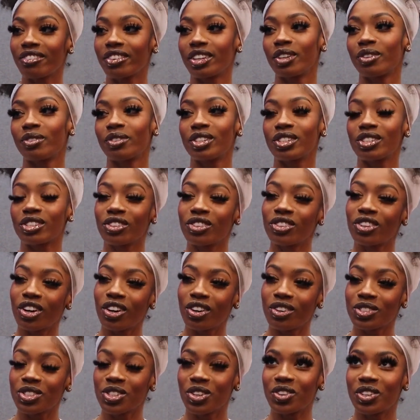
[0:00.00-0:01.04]
He was, you
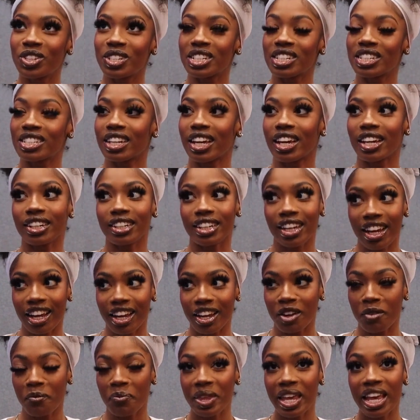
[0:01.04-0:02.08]
know, so it's just like,
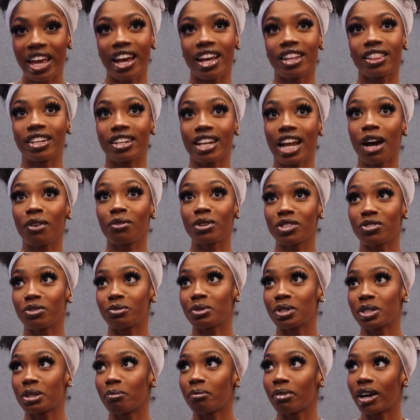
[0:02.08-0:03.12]
damn. And then that was from
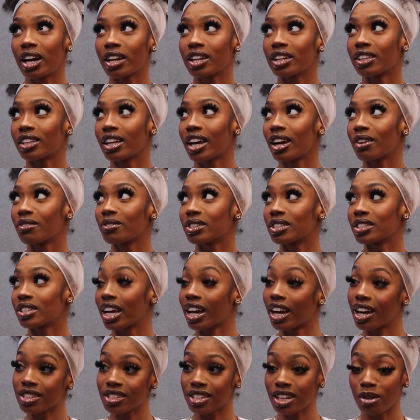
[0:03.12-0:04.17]
somebody that was,
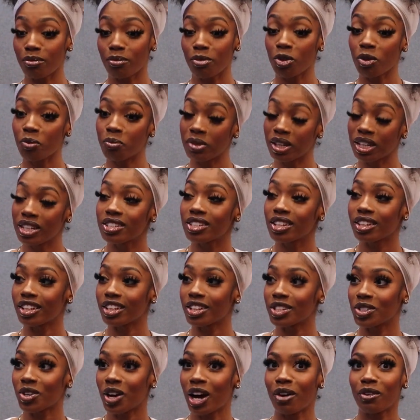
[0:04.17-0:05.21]
like I said, broke me into
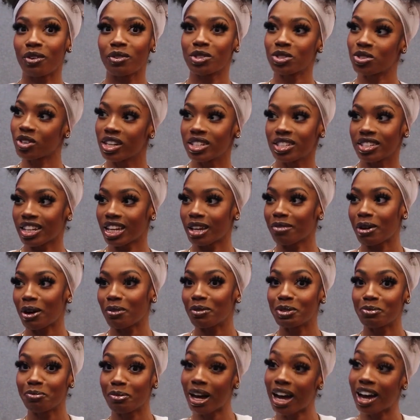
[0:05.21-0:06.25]
this. So I was trusting him. I
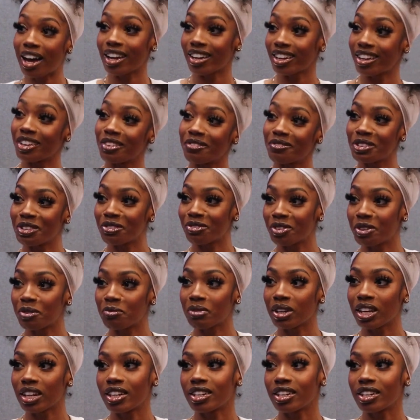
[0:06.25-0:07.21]
was behind him. You feel me?